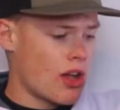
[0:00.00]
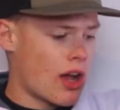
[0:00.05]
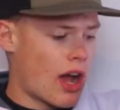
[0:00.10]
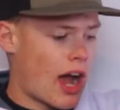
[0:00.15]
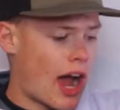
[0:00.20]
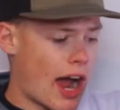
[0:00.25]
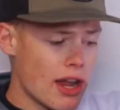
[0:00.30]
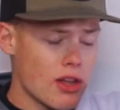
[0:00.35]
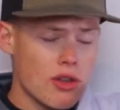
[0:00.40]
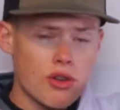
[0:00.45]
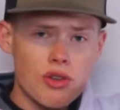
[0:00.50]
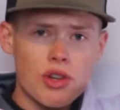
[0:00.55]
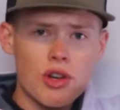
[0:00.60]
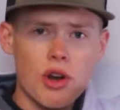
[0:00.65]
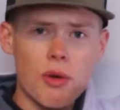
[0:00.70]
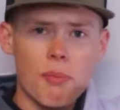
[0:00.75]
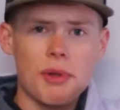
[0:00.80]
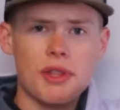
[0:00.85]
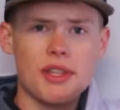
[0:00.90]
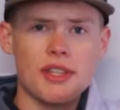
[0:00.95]
I usually
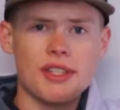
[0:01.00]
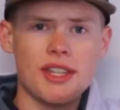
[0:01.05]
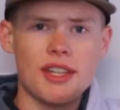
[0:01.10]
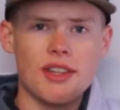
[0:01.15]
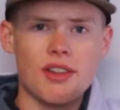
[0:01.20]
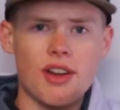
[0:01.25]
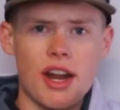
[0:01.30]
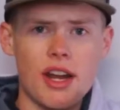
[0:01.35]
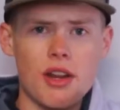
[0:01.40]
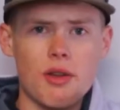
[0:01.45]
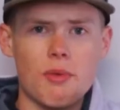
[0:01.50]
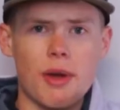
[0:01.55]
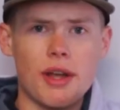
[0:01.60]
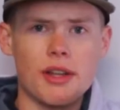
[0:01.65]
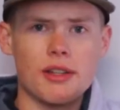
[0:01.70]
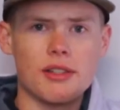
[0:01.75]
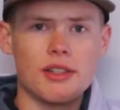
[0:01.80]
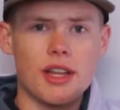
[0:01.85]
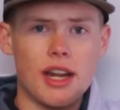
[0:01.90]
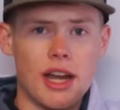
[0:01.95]
don't put this in there
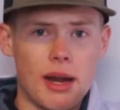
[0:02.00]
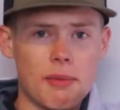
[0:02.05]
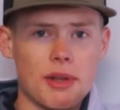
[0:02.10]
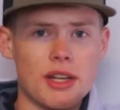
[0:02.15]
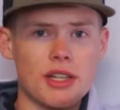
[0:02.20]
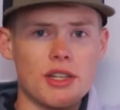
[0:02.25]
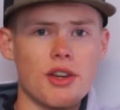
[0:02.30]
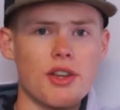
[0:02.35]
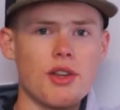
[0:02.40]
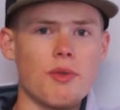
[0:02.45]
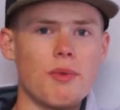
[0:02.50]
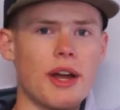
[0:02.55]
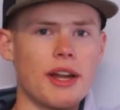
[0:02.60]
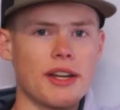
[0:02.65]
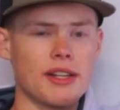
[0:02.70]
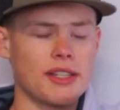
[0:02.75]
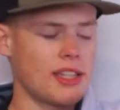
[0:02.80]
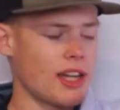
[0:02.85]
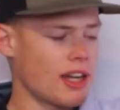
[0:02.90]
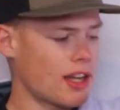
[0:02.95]
anyways. And I'm going to tell you why in
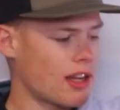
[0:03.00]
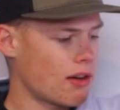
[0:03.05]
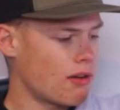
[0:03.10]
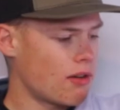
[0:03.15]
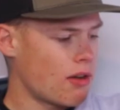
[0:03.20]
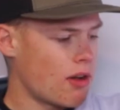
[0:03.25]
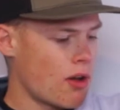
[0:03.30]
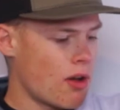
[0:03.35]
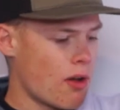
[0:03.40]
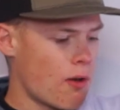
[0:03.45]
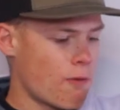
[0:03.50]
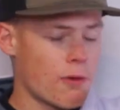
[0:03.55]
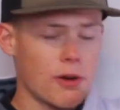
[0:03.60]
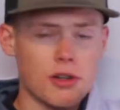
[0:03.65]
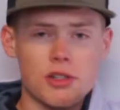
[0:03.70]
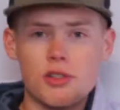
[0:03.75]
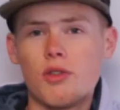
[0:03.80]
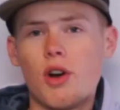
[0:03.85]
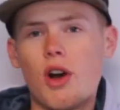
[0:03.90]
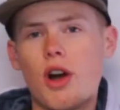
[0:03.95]
a second.
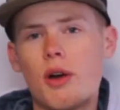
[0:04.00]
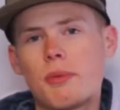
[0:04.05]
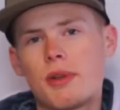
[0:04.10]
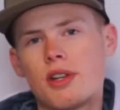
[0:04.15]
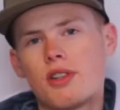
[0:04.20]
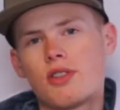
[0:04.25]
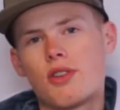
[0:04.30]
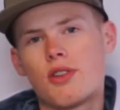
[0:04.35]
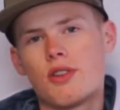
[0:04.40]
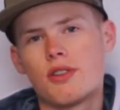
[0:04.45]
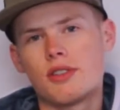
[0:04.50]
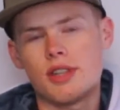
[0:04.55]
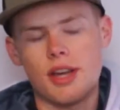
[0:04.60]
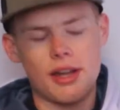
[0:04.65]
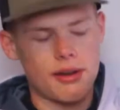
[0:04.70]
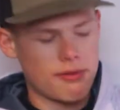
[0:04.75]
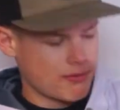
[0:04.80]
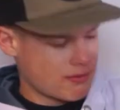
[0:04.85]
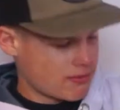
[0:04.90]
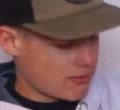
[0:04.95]
First of all, I'm going to show you
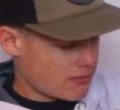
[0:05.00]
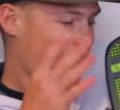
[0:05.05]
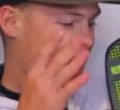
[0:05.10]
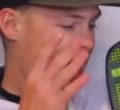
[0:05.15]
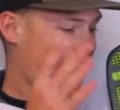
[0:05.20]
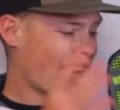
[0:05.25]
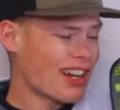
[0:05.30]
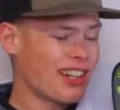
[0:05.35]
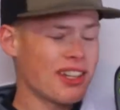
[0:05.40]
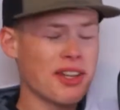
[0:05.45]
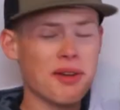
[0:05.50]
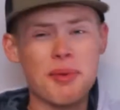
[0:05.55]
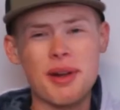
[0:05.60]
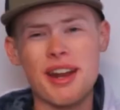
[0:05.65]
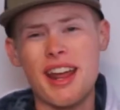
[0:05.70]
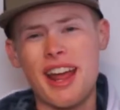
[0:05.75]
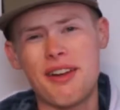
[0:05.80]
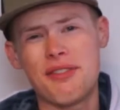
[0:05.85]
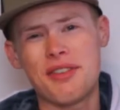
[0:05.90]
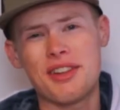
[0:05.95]
inside. I got a little bit
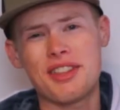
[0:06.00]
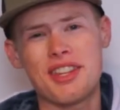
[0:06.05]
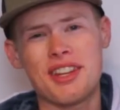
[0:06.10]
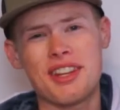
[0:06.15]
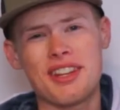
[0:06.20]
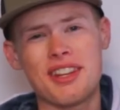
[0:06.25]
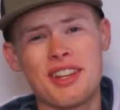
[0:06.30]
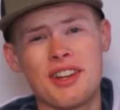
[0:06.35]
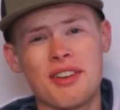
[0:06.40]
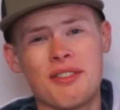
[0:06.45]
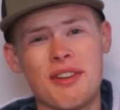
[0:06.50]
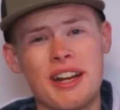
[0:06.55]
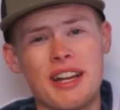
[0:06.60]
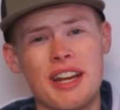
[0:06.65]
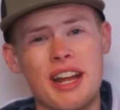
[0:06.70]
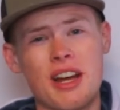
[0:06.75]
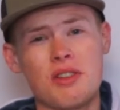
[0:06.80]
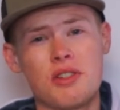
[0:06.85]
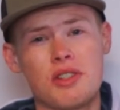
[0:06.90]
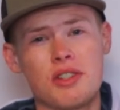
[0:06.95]
of everything in here right
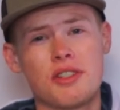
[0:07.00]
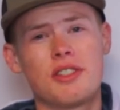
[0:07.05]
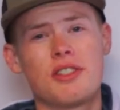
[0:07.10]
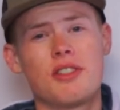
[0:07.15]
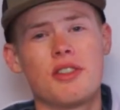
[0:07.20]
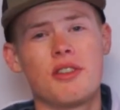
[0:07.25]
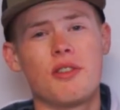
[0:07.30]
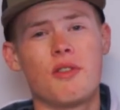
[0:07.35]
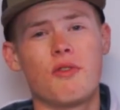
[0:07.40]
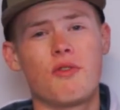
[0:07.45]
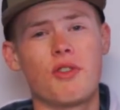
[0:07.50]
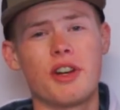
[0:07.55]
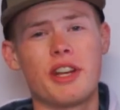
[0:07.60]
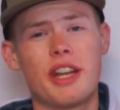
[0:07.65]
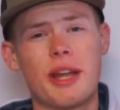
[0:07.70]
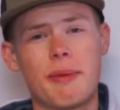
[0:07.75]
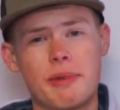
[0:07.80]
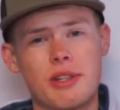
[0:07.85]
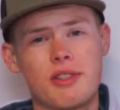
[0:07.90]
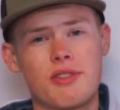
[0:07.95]
now just for
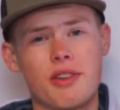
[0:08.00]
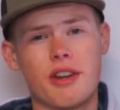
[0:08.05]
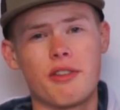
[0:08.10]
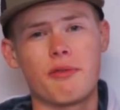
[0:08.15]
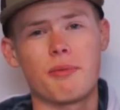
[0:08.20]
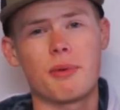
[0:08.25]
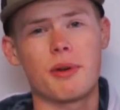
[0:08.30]
demonstrative